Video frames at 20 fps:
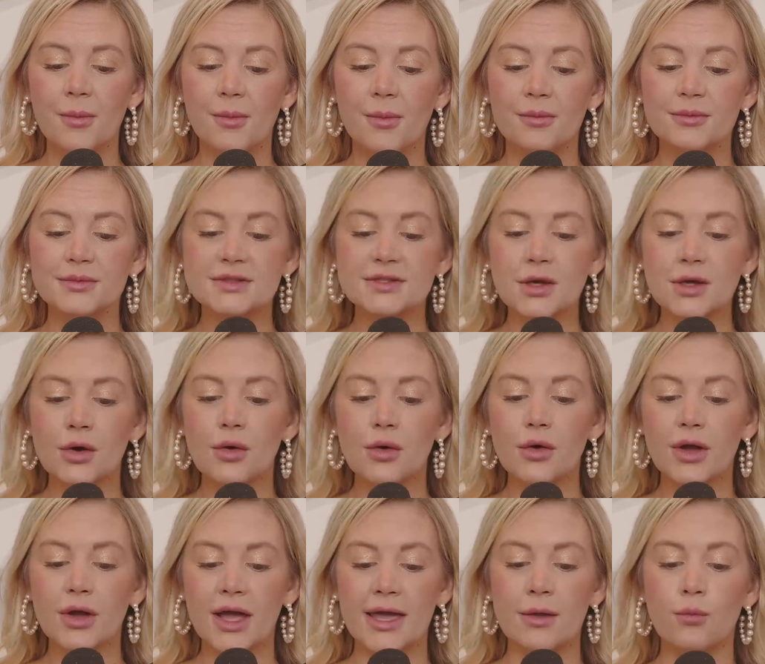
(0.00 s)
So
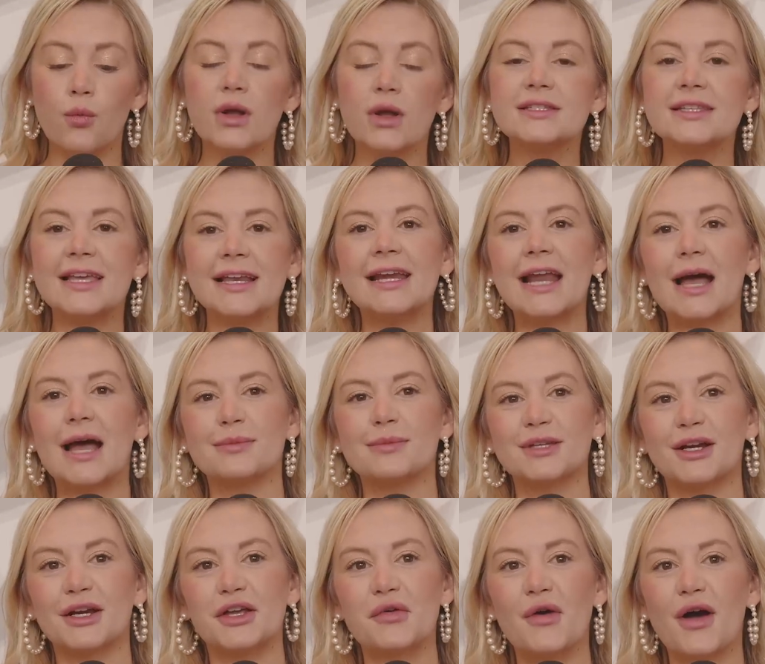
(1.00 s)
okay, and what dating apps
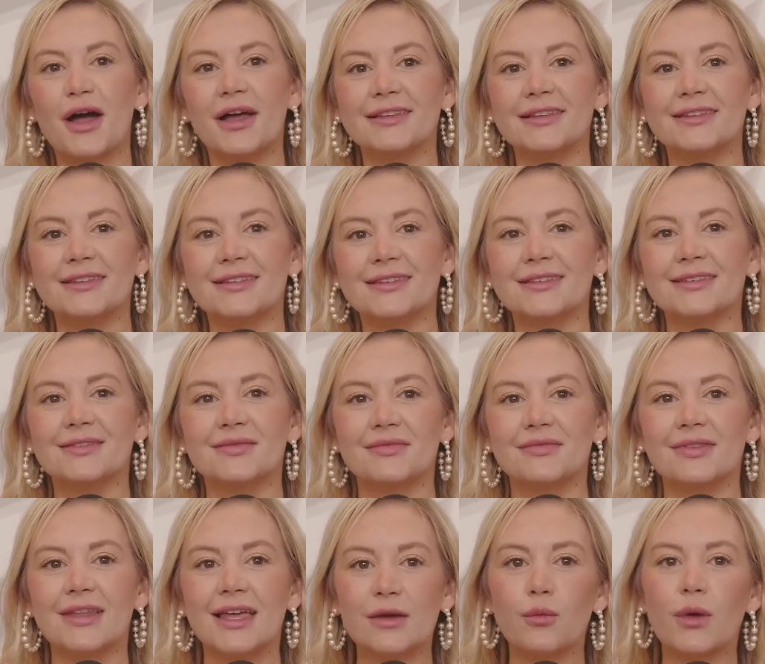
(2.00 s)
are you on?
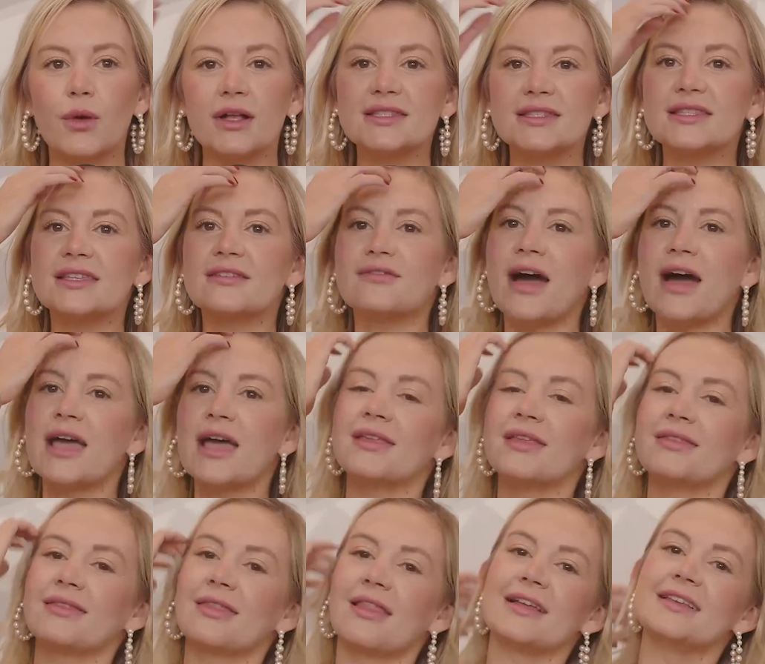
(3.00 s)
Like what's the vibe
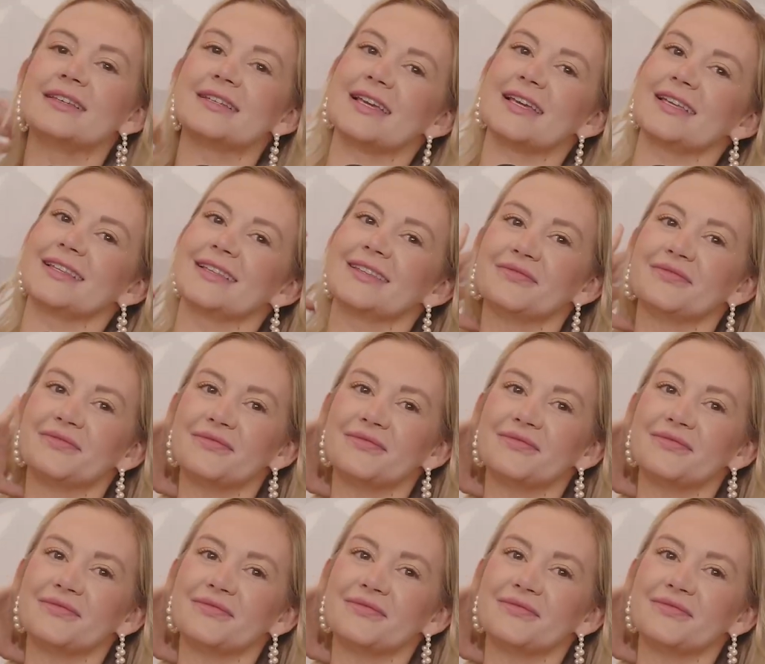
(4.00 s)
in London?